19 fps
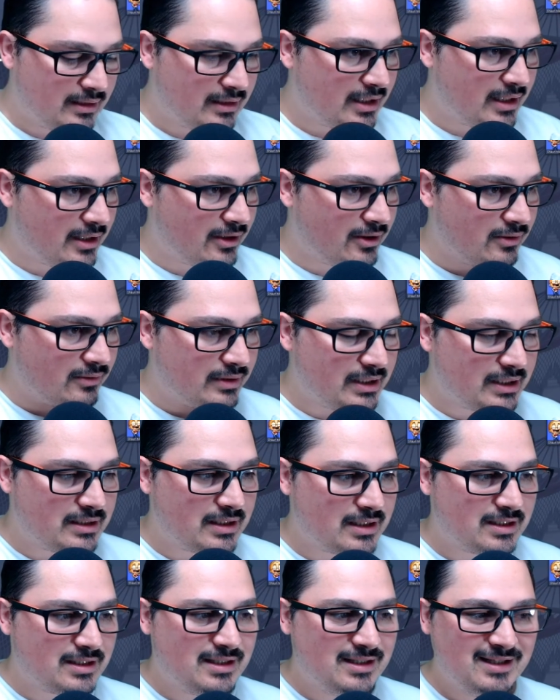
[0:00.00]
There you go. This
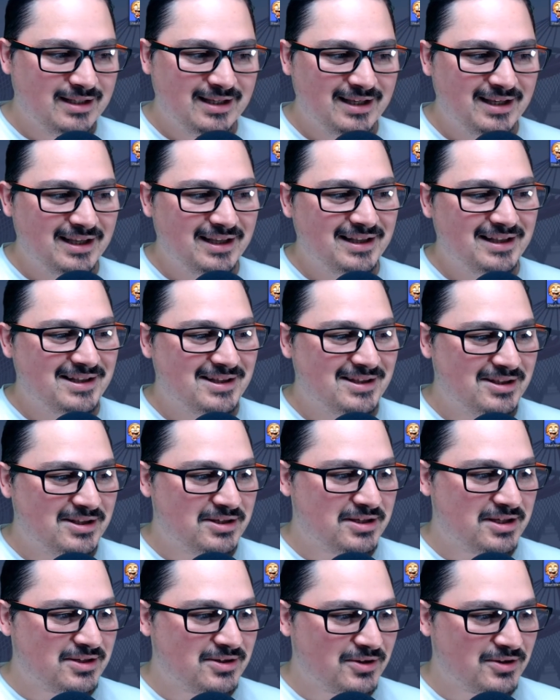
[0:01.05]
is
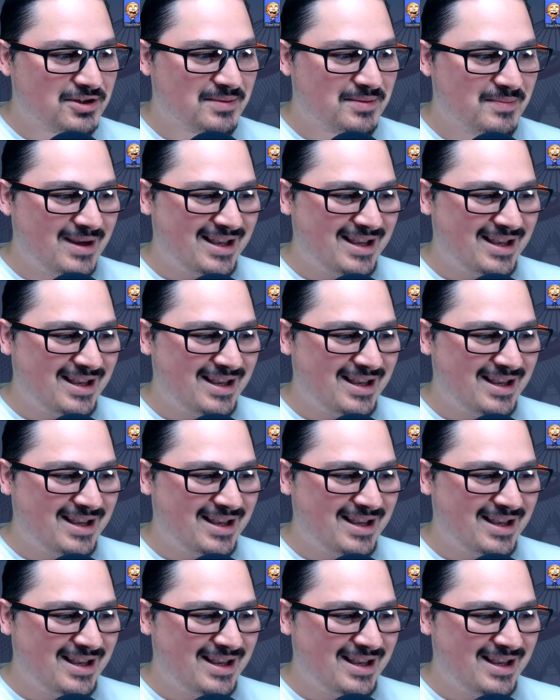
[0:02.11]
this is awesome.